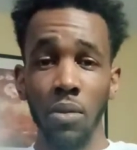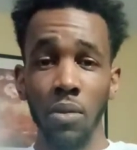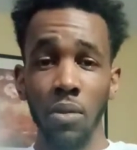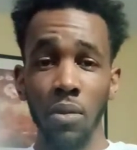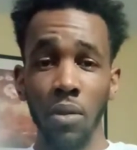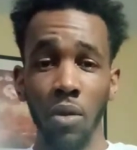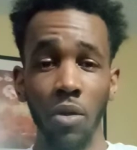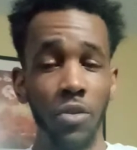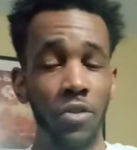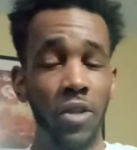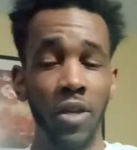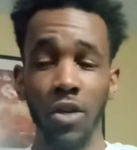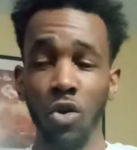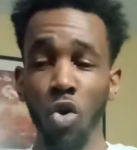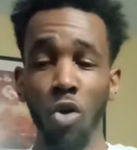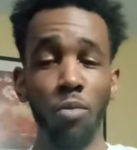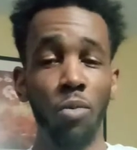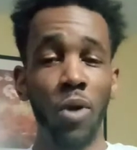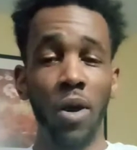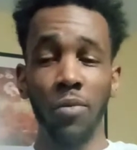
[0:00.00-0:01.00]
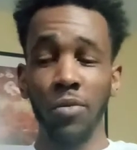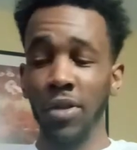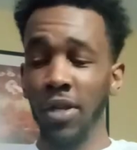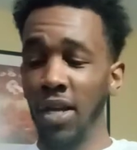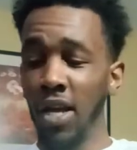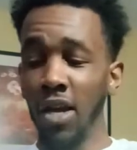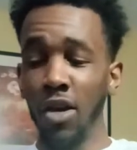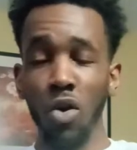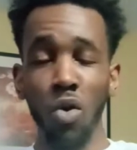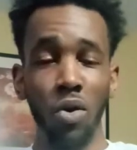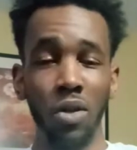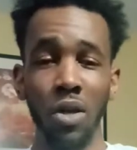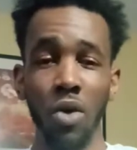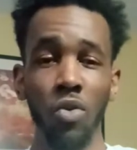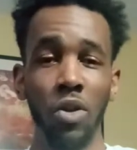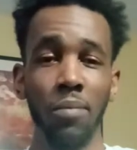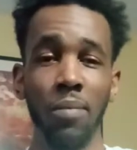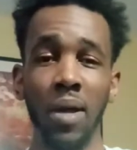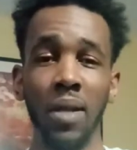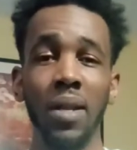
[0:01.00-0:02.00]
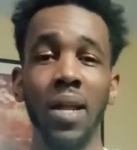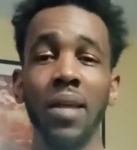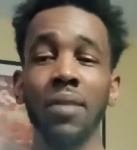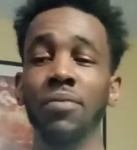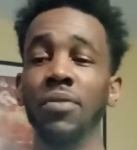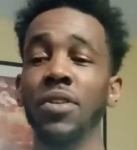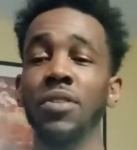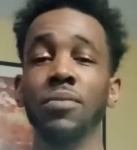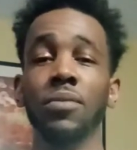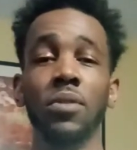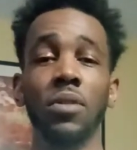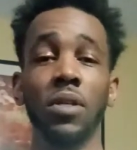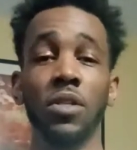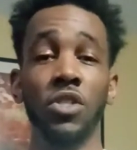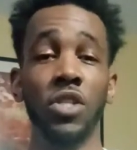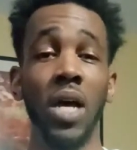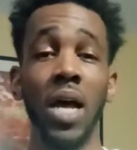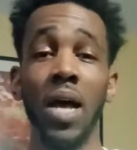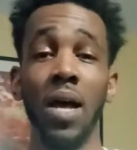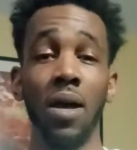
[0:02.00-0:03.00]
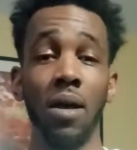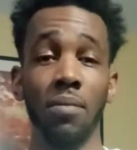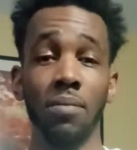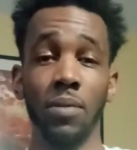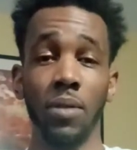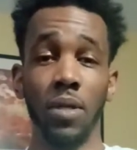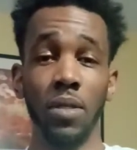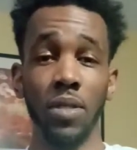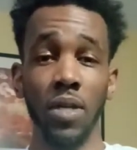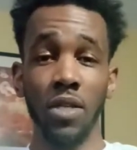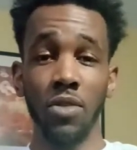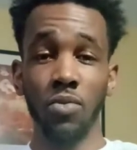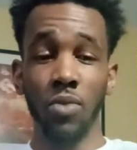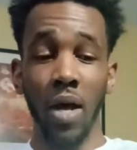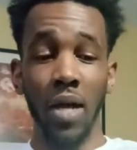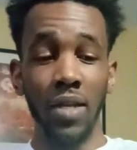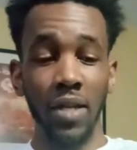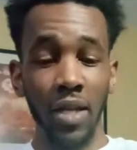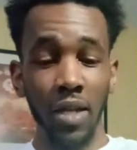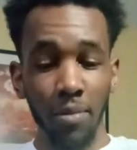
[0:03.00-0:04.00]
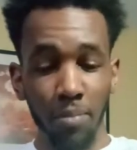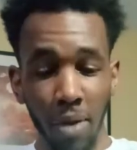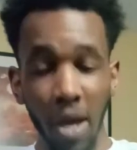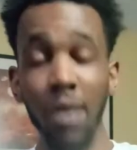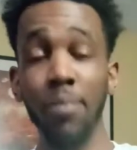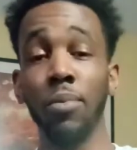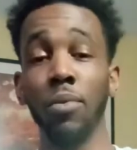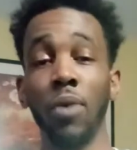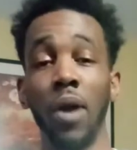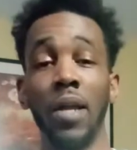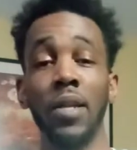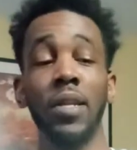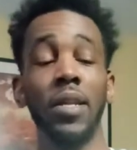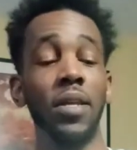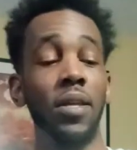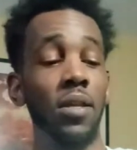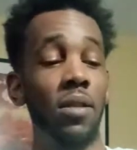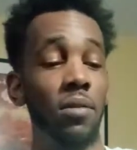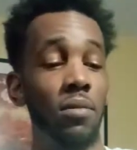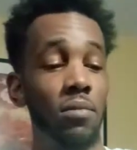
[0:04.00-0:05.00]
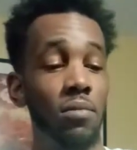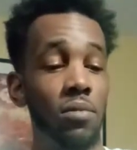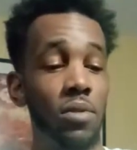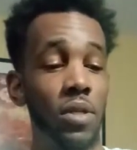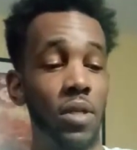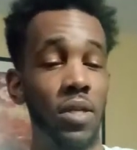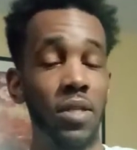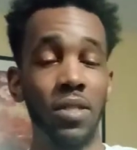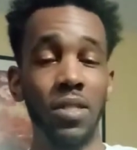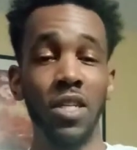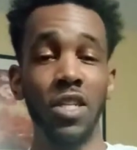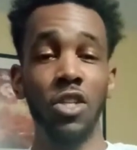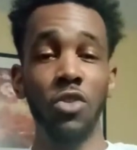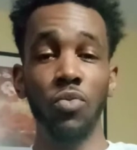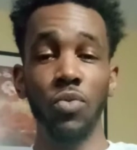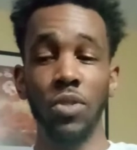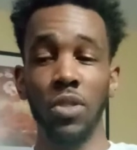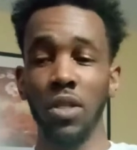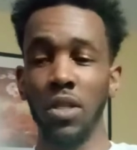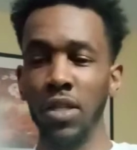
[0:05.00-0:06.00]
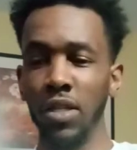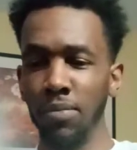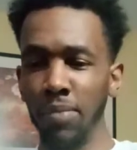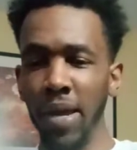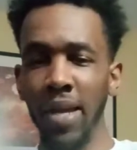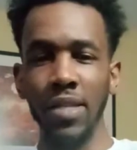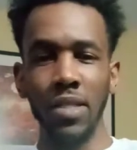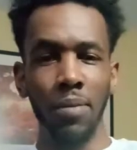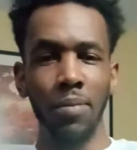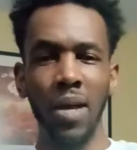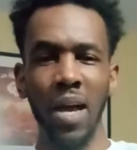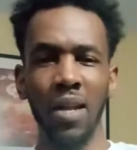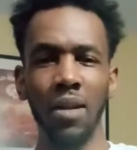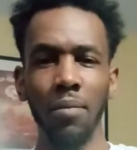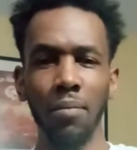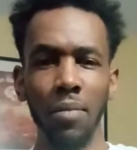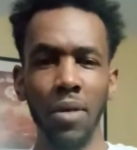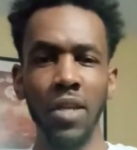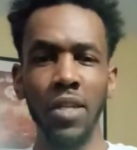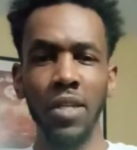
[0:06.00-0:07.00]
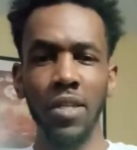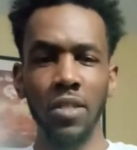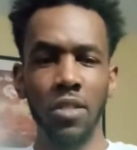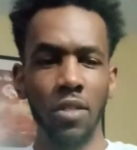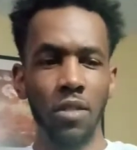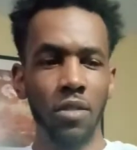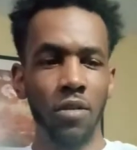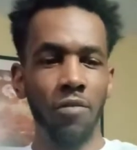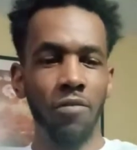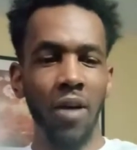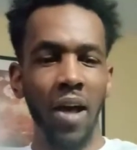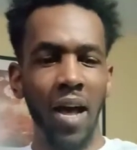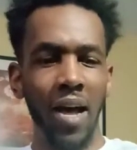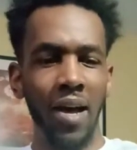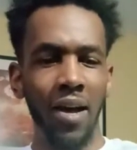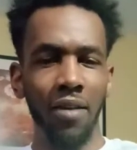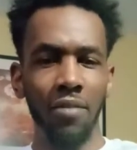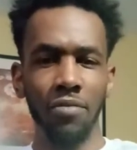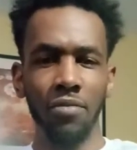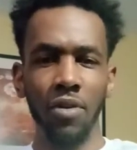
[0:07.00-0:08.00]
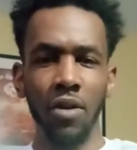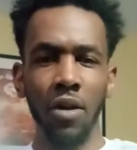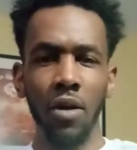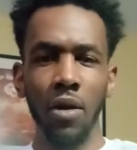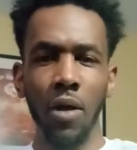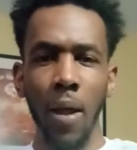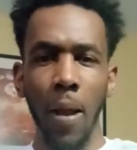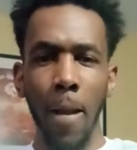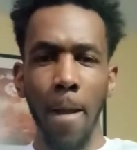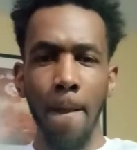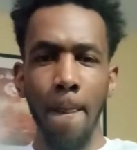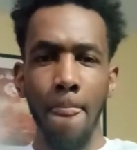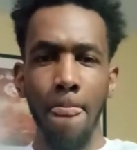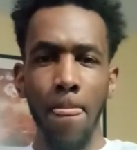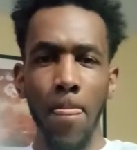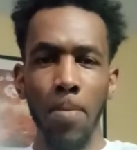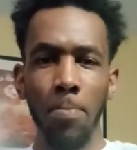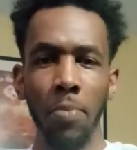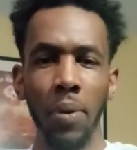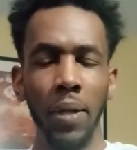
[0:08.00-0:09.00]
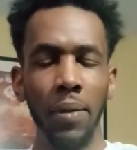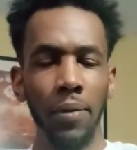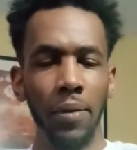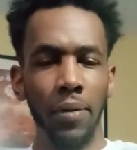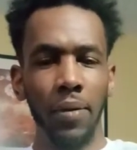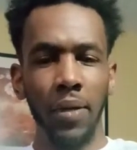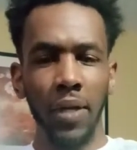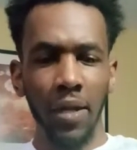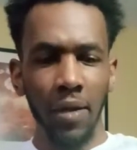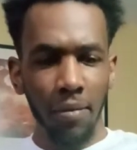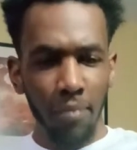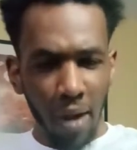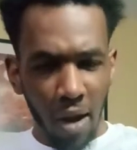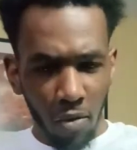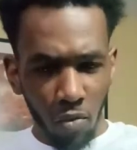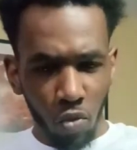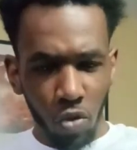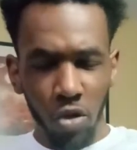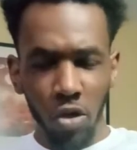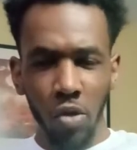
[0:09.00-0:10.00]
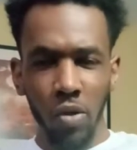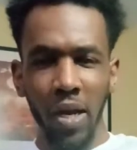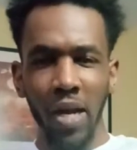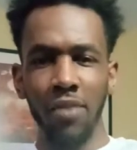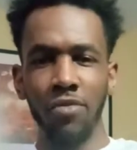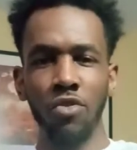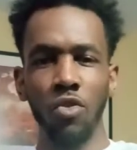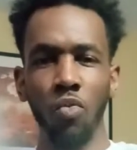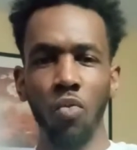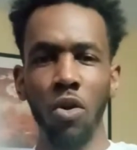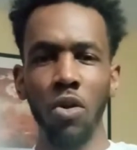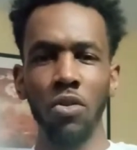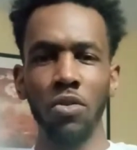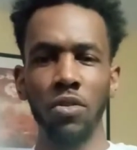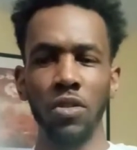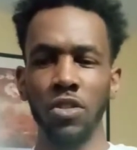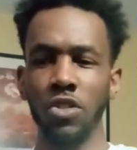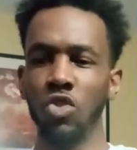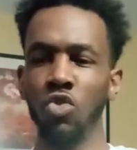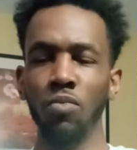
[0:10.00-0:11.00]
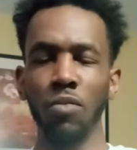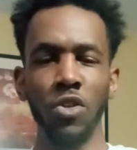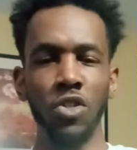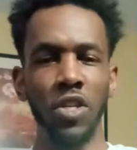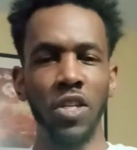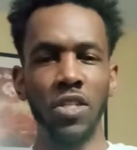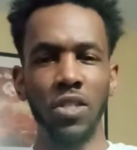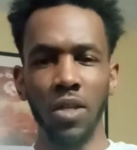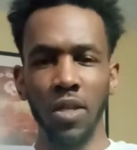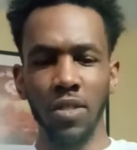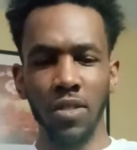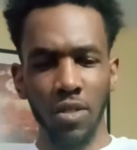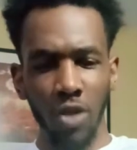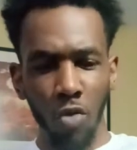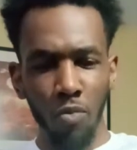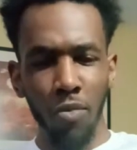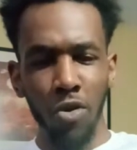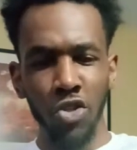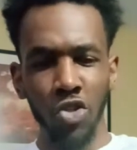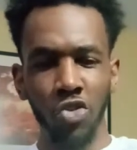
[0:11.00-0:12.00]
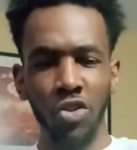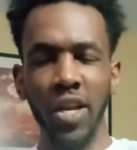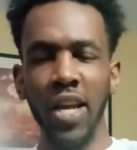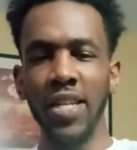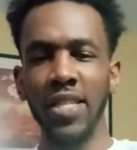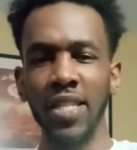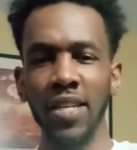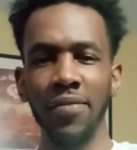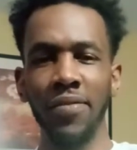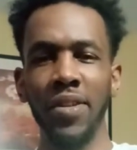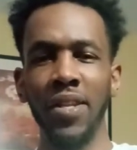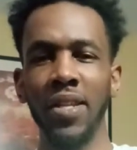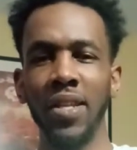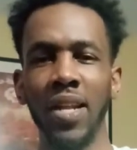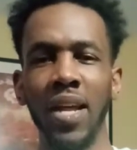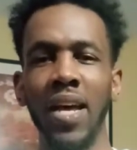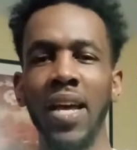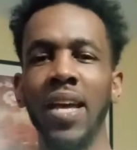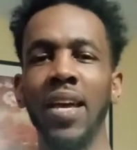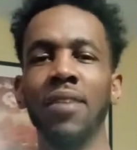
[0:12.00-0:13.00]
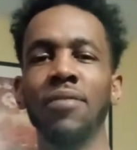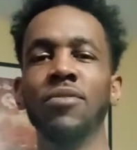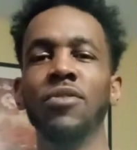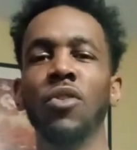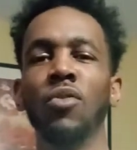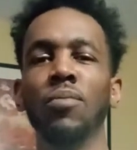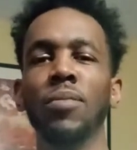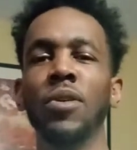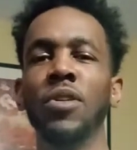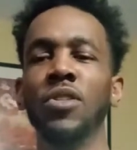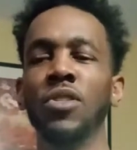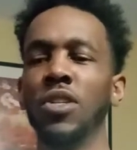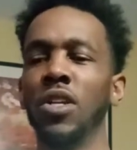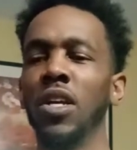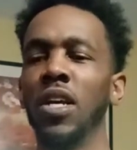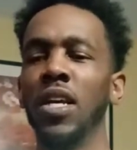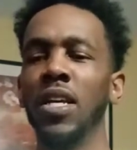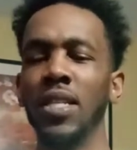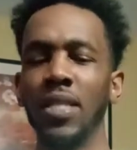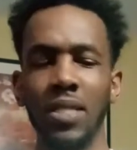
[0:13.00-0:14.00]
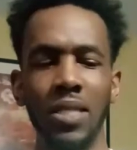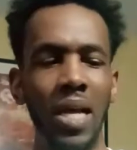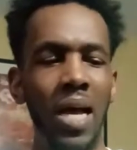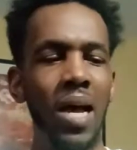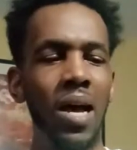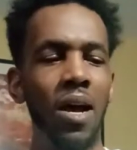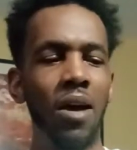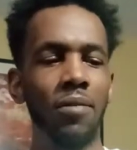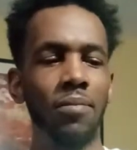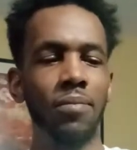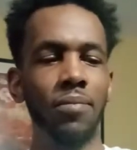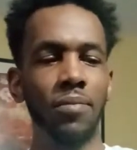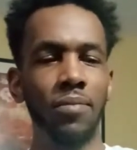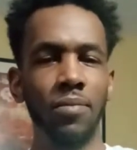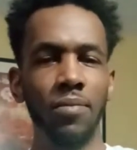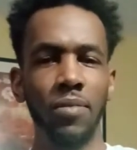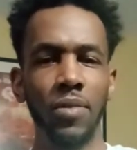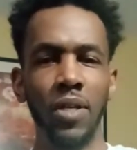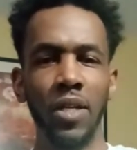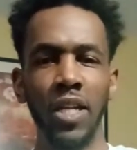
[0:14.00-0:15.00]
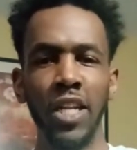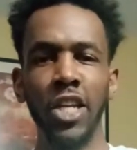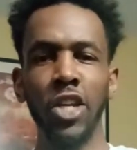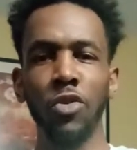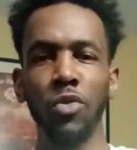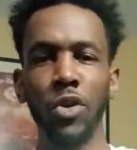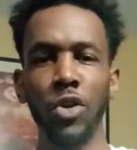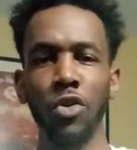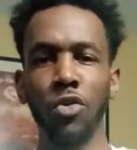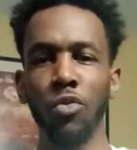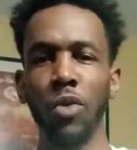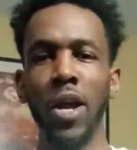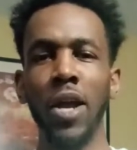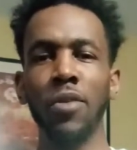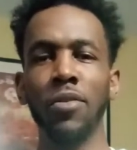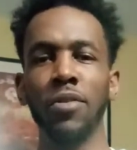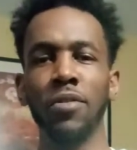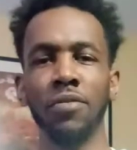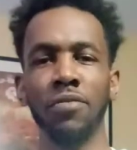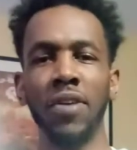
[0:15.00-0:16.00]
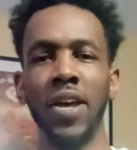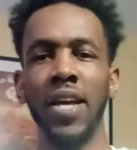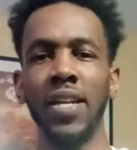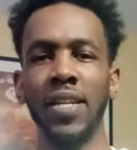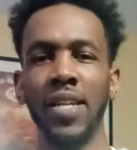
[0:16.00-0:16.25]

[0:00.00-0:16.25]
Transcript: Only thing normal I really got going on in my life is a job, because that's what I need. Paper. I need to continuously make some kind of money to survive. But in my world, after work, it's too much. It's so much creativity that I have so much time lingering around the fact